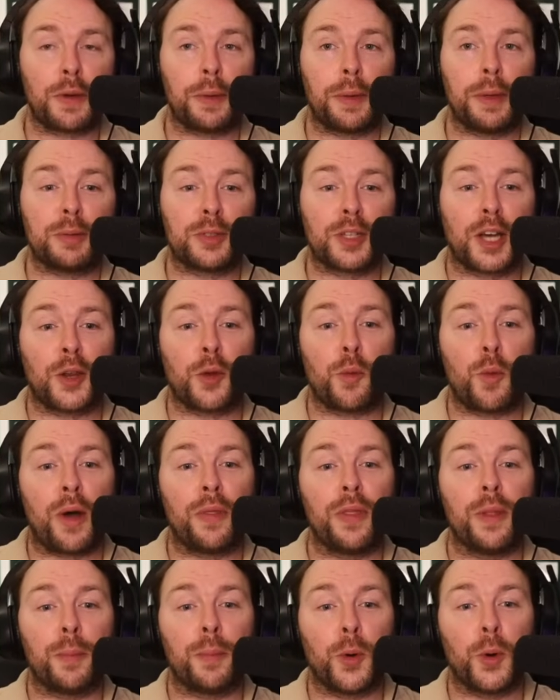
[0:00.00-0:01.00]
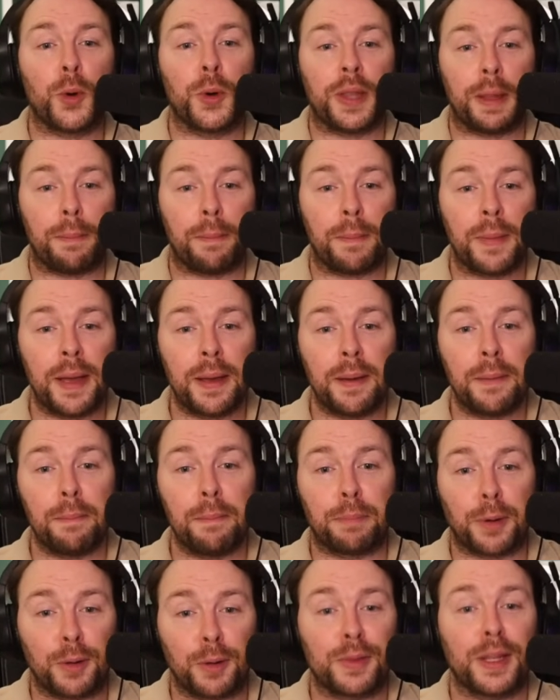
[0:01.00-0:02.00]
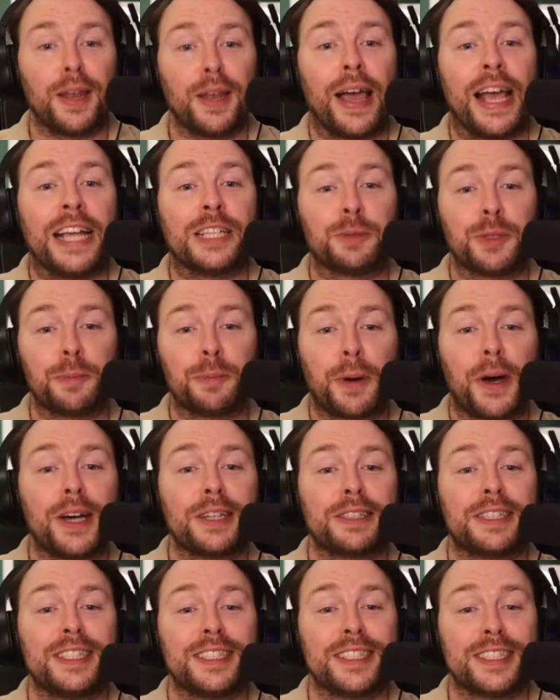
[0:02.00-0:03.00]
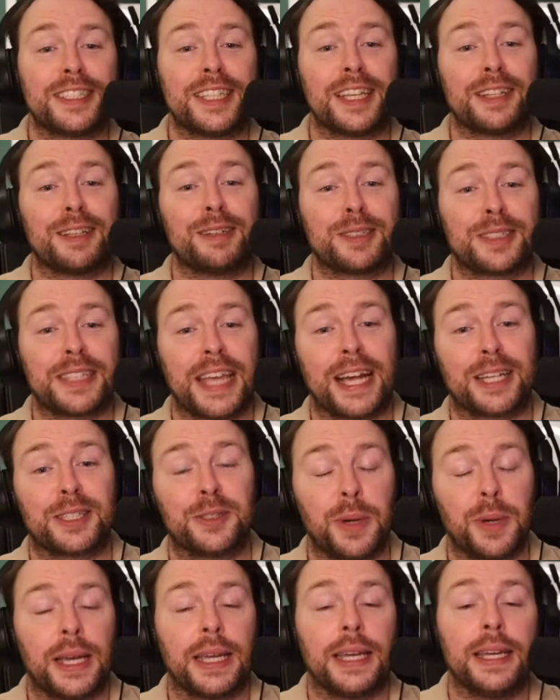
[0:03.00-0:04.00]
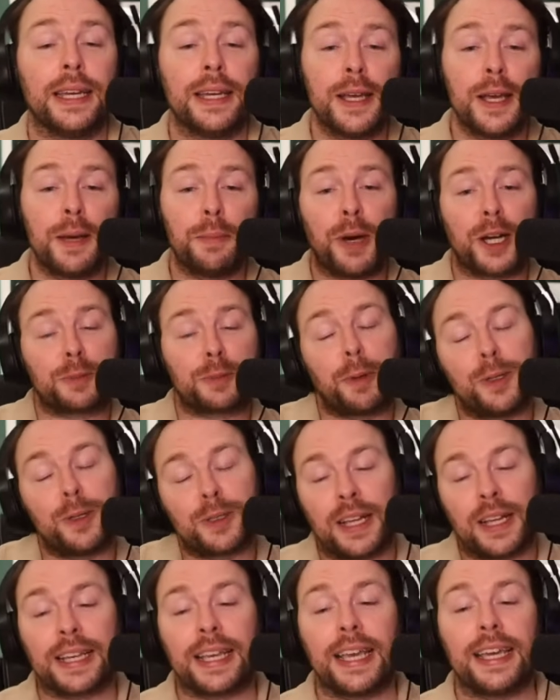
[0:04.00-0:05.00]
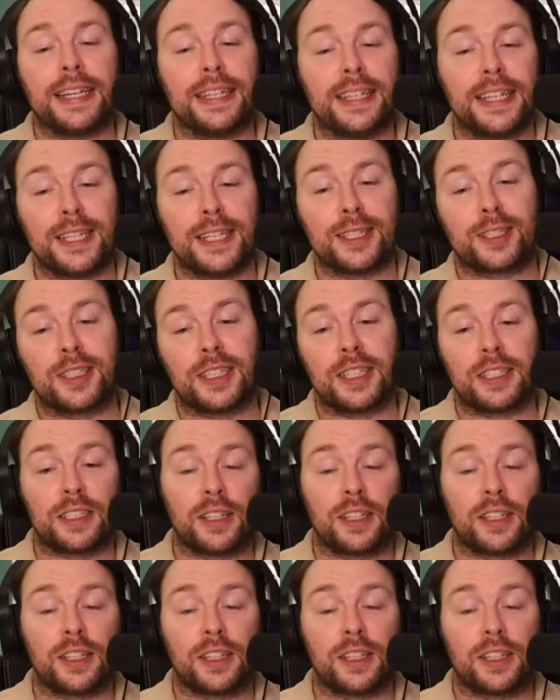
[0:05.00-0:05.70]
He was the guy that won the ball and then broke the lines with the passes and set those tacks away. But I suppose, like, again, it's it's